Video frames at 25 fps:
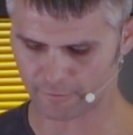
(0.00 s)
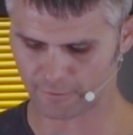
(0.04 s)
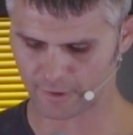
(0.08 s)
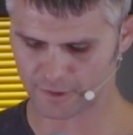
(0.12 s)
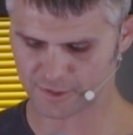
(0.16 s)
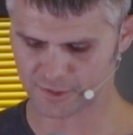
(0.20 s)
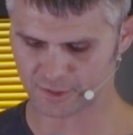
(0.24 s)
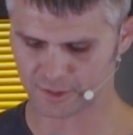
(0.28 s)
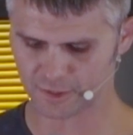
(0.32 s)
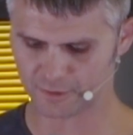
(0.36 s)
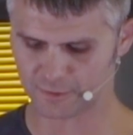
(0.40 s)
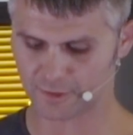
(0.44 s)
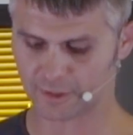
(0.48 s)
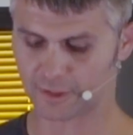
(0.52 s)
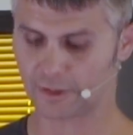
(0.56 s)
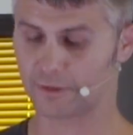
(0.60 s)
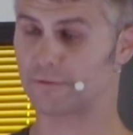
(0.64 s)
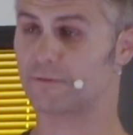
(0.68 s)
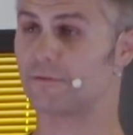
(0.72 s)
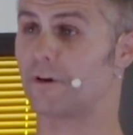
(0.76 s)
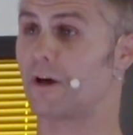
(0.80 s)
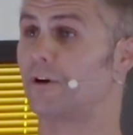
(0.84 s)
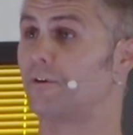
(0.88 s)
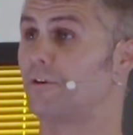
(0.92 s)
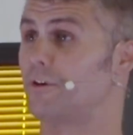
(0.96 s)
visited the
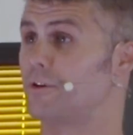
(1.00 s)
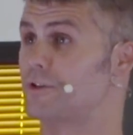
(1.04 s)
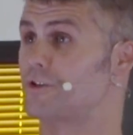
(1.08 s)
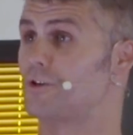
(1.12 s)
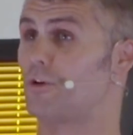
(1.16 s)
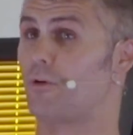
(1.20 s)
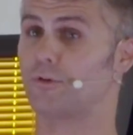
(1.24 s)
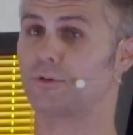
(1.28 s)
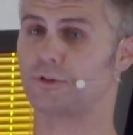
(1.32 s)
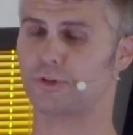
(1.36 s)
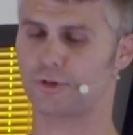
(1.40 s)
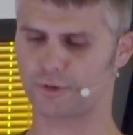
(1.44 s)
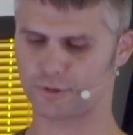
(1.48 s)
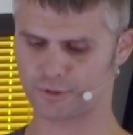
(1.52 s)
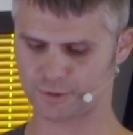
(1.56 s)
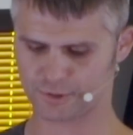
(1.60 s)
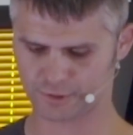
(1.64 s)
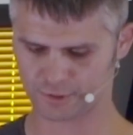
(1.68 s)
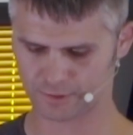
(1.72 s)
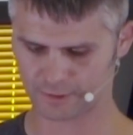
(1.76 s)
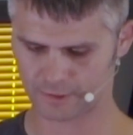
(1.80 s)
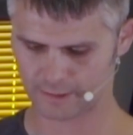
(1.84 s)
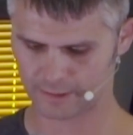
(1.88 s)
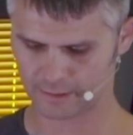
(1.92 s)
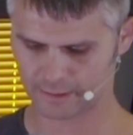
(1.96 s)
Confederate
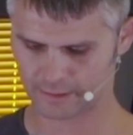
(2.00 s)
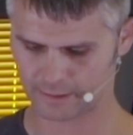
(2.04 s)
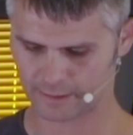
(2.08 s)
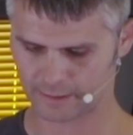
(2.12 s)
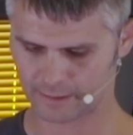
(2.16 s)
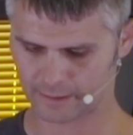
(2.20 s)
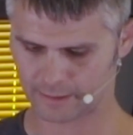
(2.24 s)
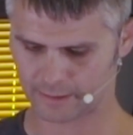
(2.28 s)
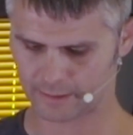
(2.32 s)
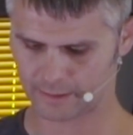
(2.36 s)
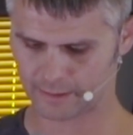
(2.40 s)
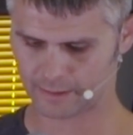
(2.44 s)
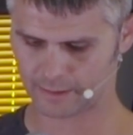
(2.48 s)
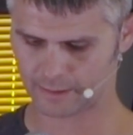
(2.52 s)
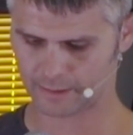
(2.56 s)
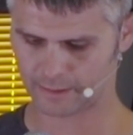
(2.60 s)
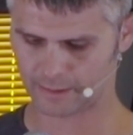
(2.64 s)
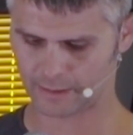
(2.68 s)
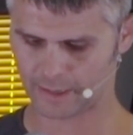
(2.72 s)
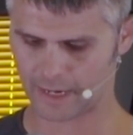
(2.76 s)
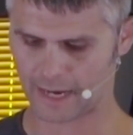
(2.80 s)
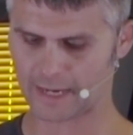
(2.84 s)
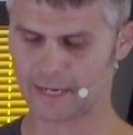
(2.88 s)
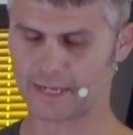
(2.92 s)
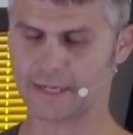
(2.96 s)
soldiers,
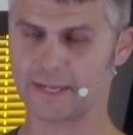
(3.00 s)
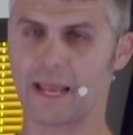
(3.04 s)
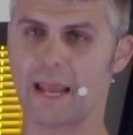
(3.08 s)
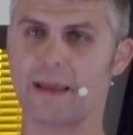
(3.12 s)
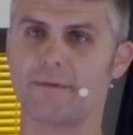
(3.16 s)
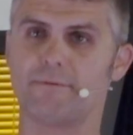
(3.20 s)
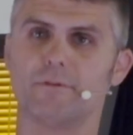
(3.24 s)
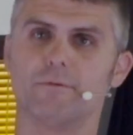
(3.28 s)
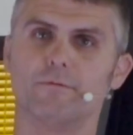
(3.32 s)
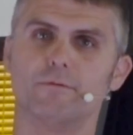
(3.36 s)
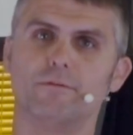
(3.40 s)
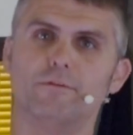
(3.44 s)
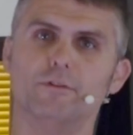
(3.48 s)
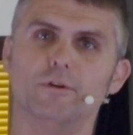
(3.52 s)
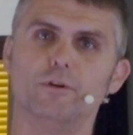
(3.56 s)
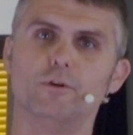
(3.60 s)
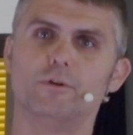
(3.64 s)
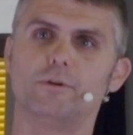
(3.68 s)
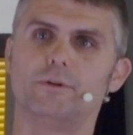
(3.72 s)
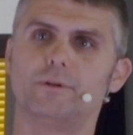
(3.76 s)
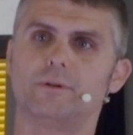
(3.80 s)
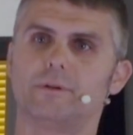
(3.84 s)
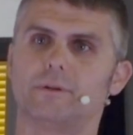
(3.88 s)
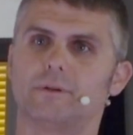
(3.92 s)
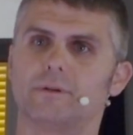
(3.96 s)
and he gave them
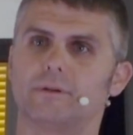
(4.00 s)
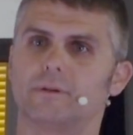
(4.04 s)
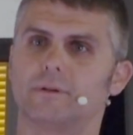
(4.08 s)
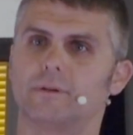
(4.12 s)
food.